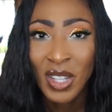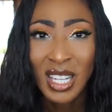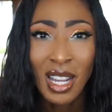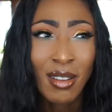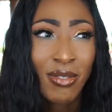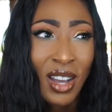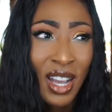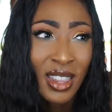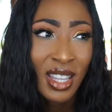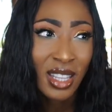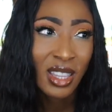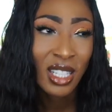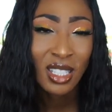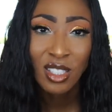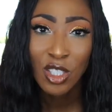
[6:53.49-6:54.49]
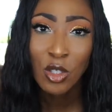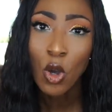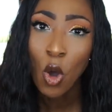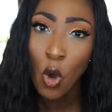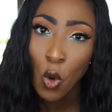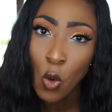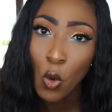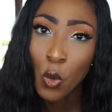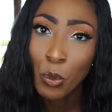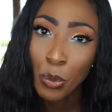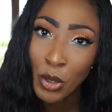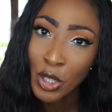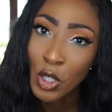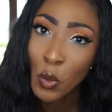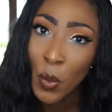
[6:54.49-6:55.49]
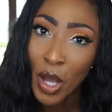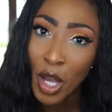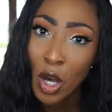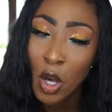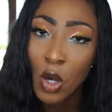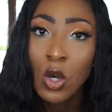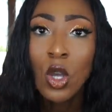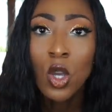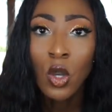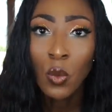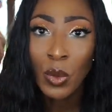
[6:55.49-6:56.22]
And I find that they still hold pretty well